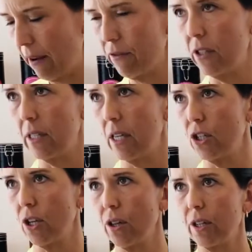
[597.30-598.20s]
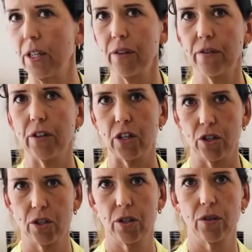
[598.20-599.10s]
have to set chocolate in the
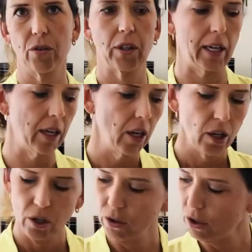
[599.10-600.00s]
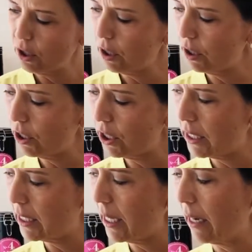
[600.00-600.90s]
fridge, okay? Your chocolate should
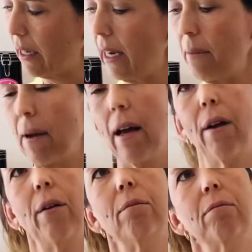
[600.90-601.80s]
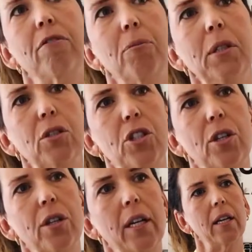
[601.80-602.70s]
set in about, for milk
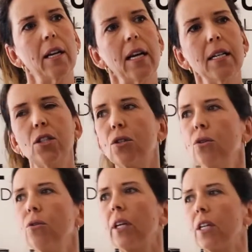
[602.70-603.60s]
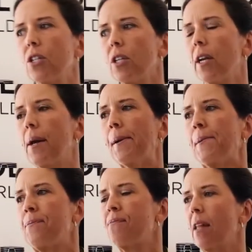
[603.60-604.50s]
chocolate a nice cool kitchen,
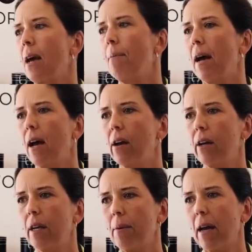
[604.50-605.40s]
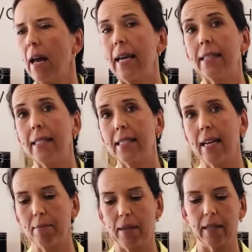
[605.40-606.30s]
in about 8 to
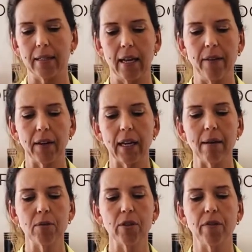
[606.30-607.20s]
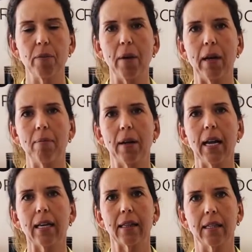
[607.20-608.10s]
10 minutes. And if it comes off the paper
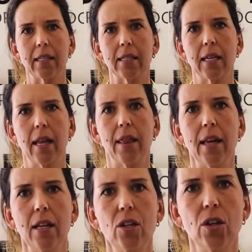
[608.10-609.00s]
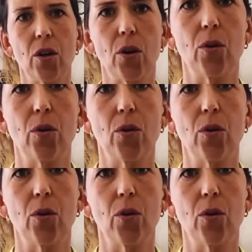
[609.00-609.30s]
like this, then you know